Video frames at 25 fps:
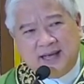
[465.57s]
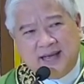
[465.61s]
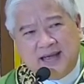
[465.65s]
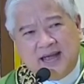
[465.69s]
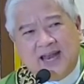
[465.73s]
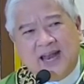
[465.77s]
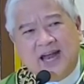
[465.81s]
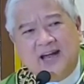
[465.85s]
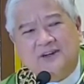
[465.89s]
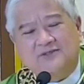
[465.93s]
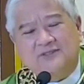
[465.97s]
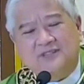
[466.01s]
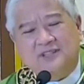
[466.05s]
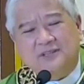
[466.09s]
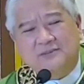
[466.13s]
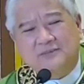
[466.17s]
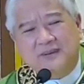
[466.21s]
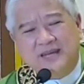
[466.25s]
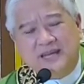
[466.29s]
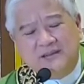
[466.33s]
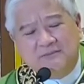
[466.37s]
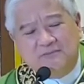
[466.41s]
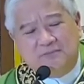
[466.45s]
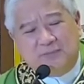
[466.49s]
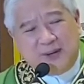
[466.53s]
And after
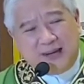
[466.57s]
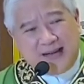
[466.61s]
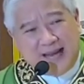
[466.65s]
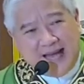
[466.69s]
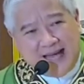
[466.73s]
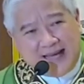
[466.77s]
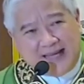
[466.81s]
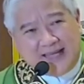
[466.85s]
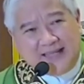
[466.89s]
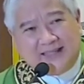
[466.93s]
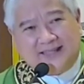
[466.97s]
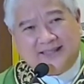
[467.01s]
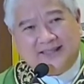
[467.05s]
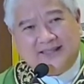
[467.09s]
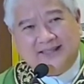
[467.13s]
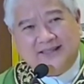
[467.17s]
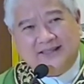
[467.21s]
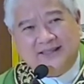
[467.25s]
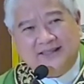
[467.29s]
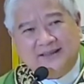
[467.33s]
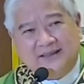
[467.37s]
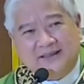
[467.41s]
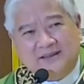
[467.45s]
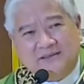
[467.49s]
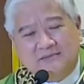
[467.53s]
being polite,
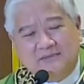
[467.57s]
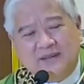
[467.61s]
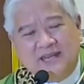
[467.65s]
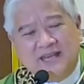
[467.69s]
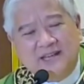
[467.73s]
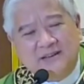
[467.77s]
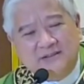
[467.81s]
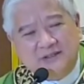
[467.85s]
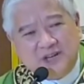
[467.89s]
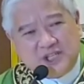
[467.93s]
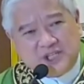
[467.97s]
being